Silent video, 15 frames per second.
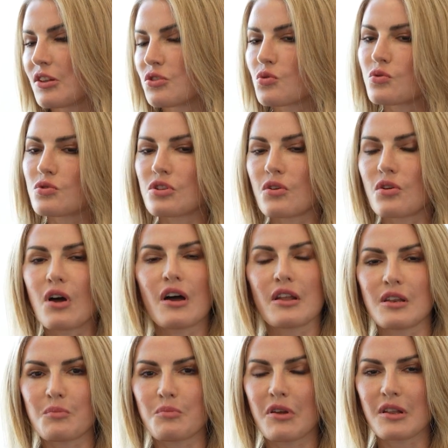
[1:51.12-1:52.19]
It's also
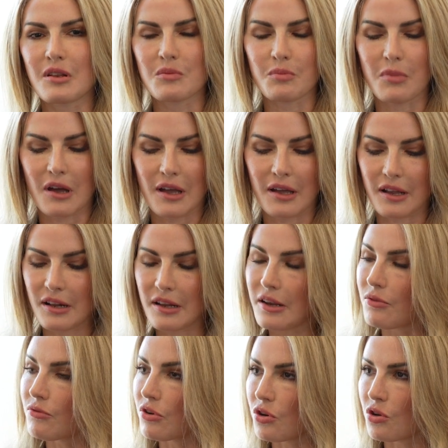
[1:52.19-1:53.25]
underpinned by
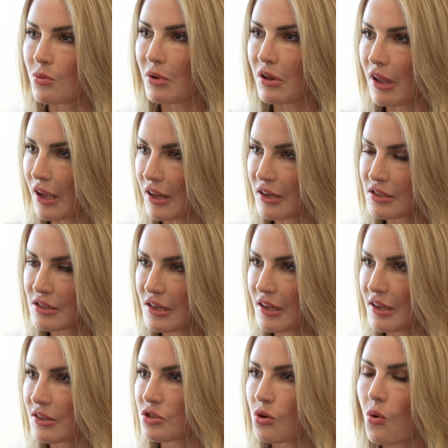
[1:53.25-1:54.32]
clean renewable
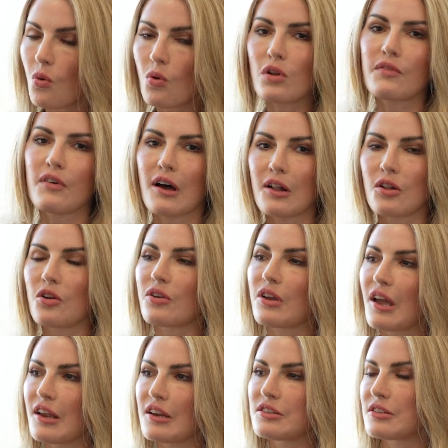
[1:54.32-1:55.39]
energy, and so all of our
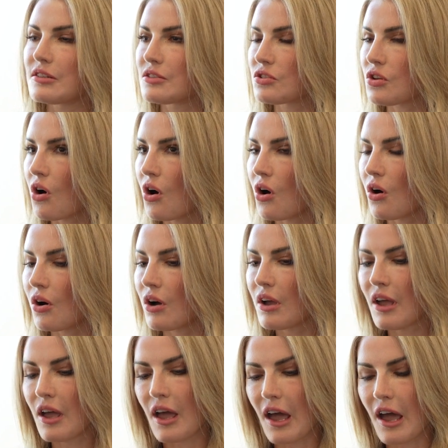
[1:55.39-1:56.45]
locations are
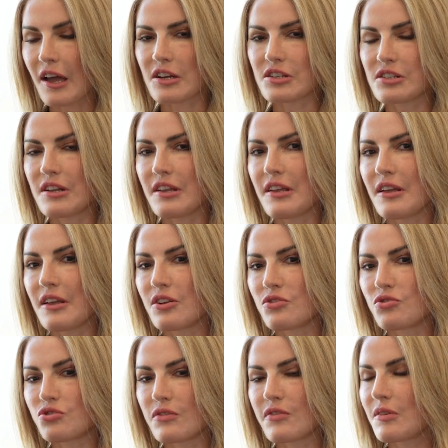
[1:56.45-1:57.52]
actually
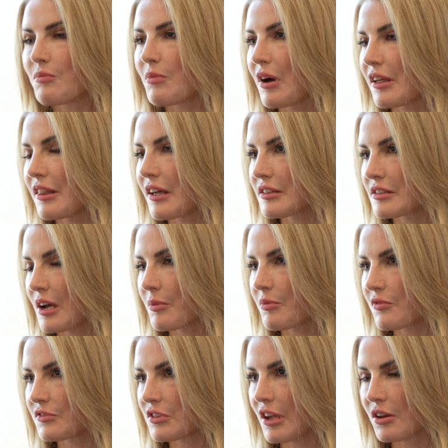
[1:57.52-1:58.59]
driven by that
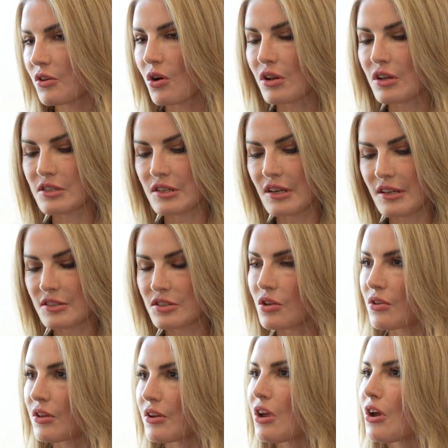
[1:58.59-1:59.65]
type of technology
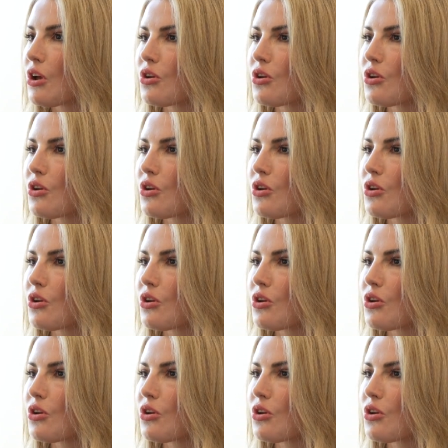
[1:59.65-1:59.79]
so that